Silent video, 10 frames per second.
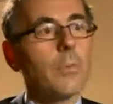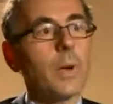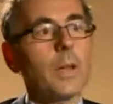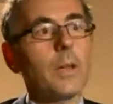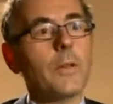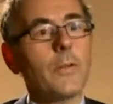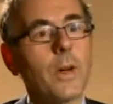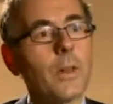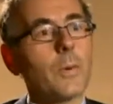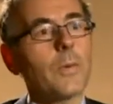but his
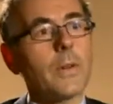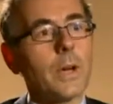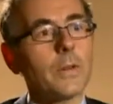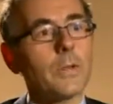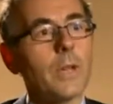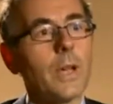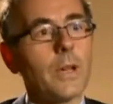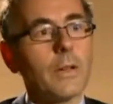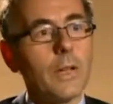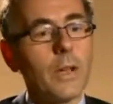father was Dutch,
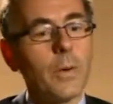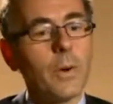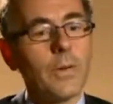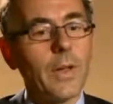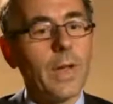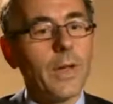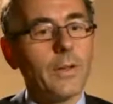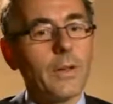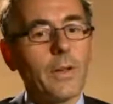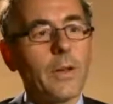and he always had
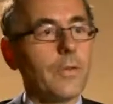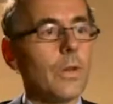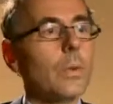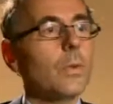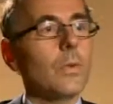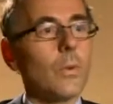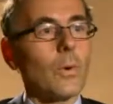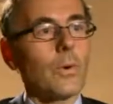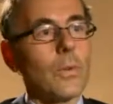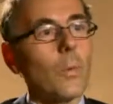a view
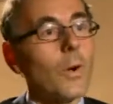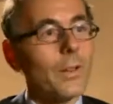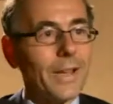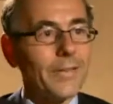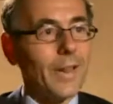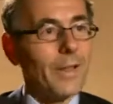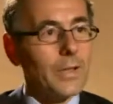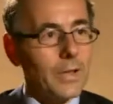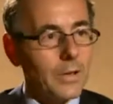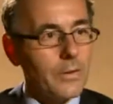towards the world outside the
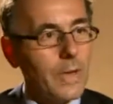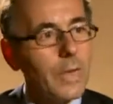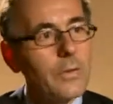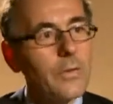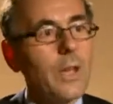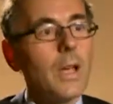United States,